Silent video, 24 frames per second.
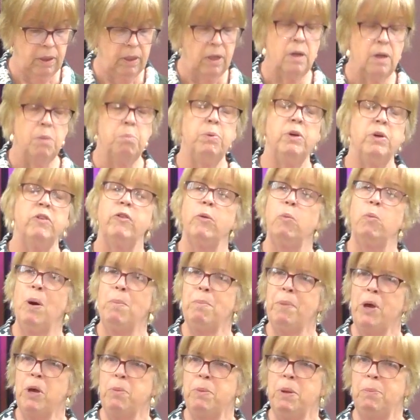But for one
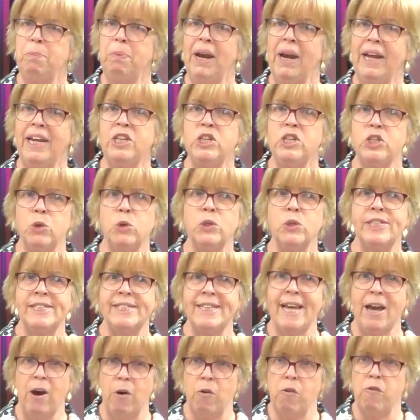moment, place
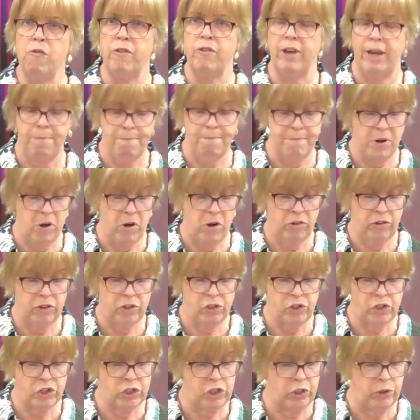yourself in
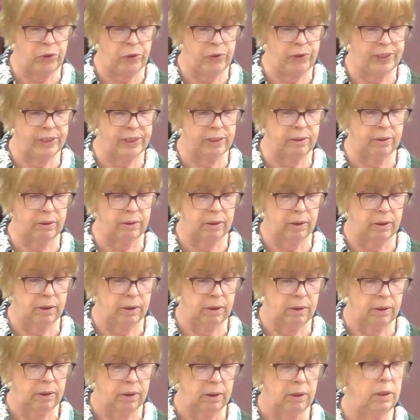Martha's shoes.
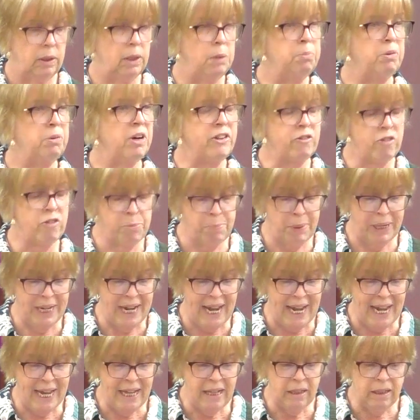Her brother had been
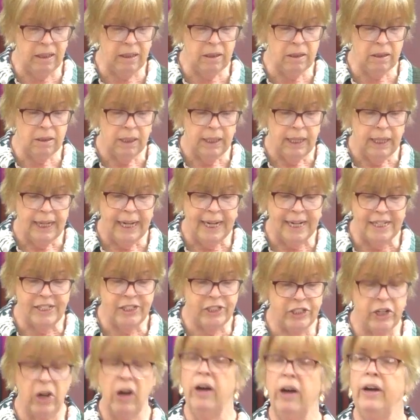ill, he had
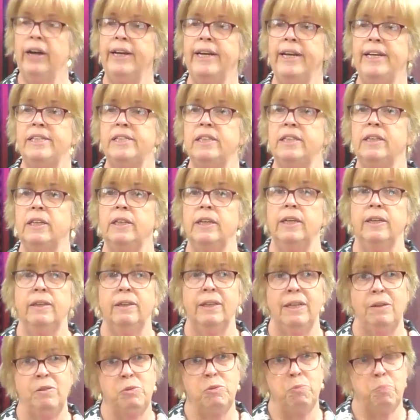died,
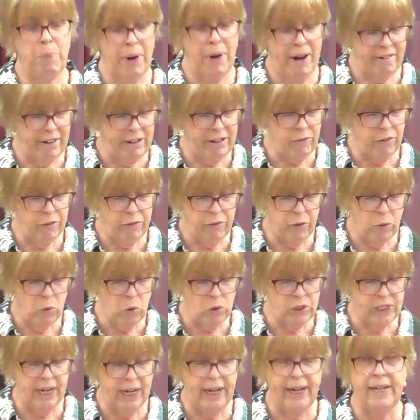he was buried for 4
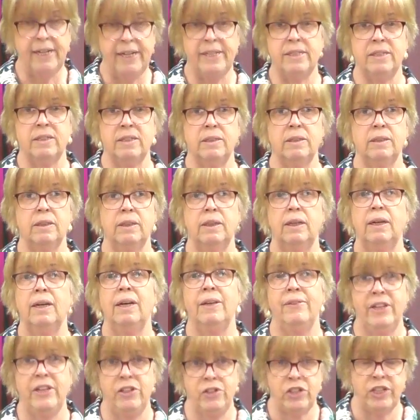days,
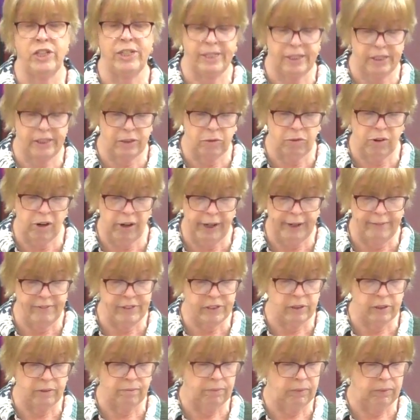and then Jesus
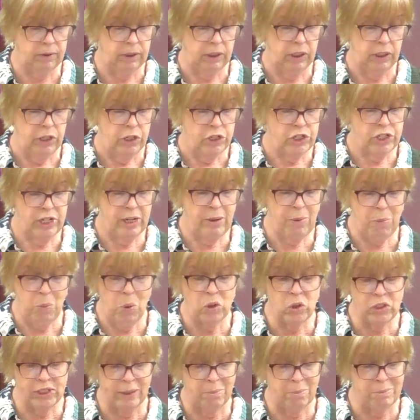arrives. She
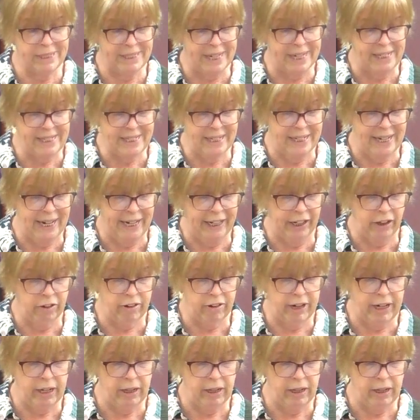was upset and angry.